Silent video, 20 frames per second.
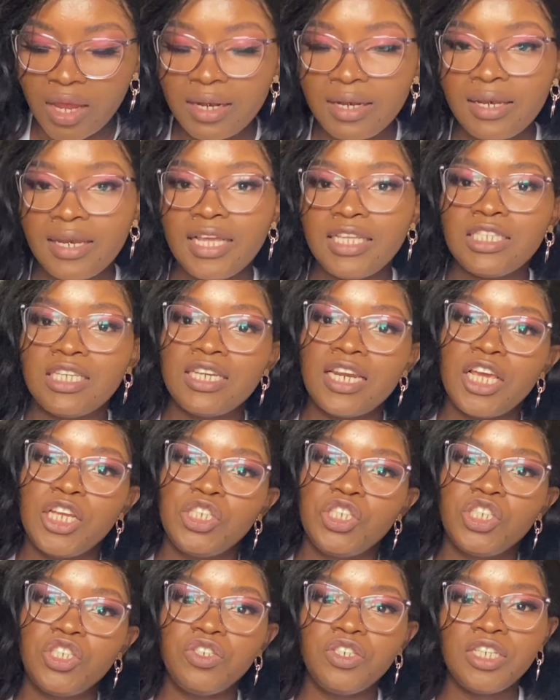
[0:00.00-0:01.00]
letting
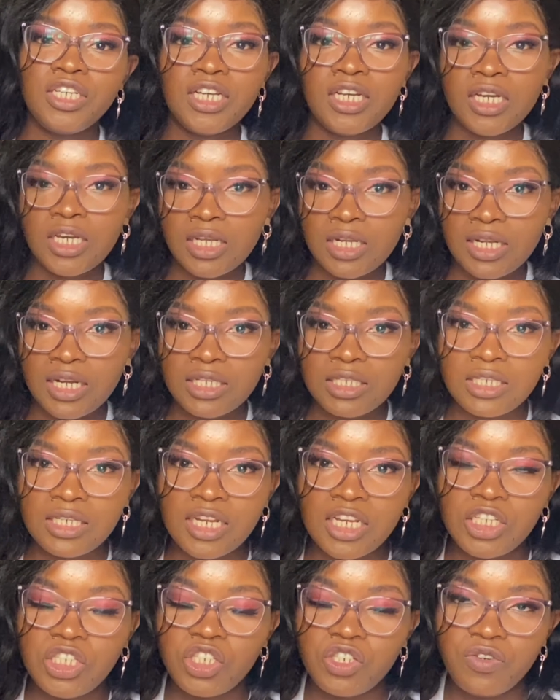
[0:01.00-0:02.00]
Nigerian
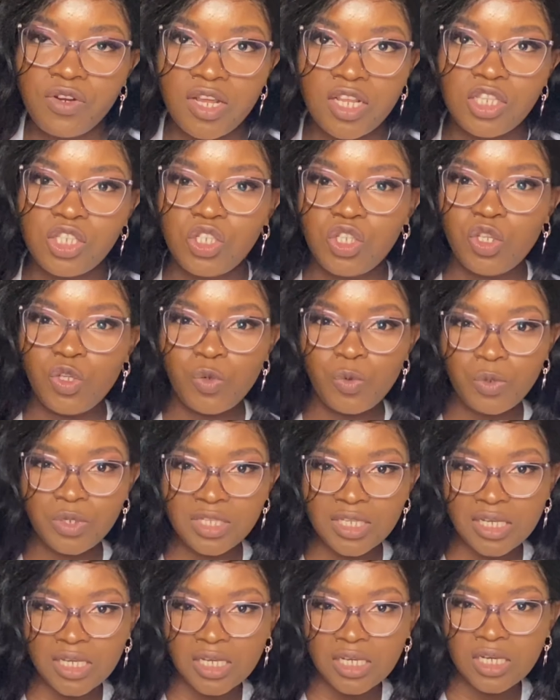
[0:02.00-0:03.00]

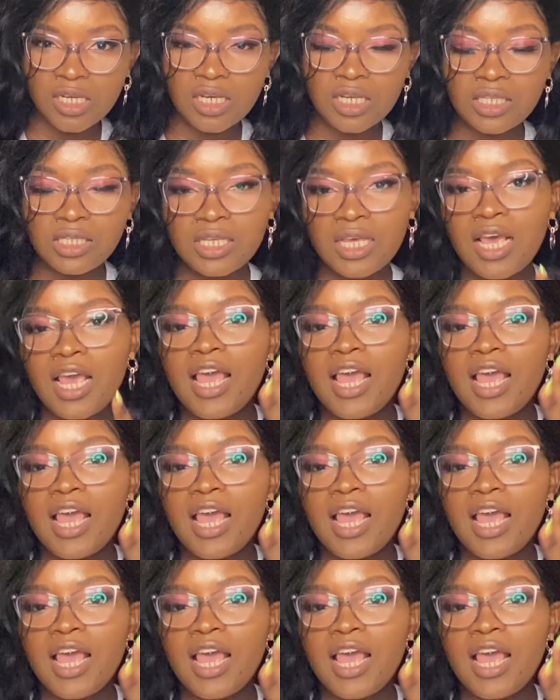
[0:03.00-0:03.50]
users